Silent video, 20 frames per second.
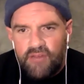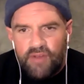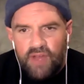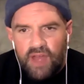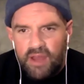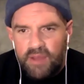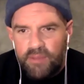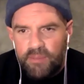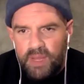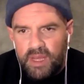I've
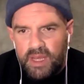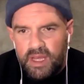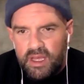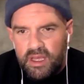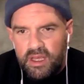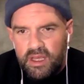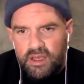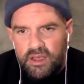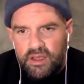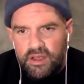had
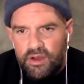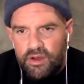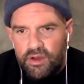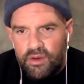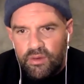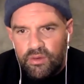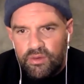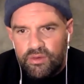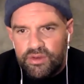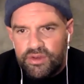many you
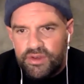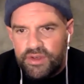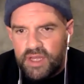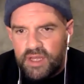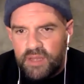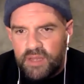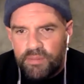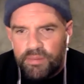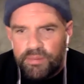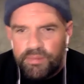know
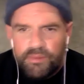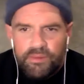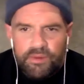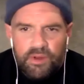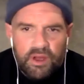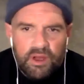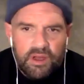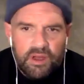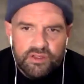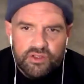deep
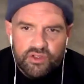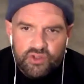uh,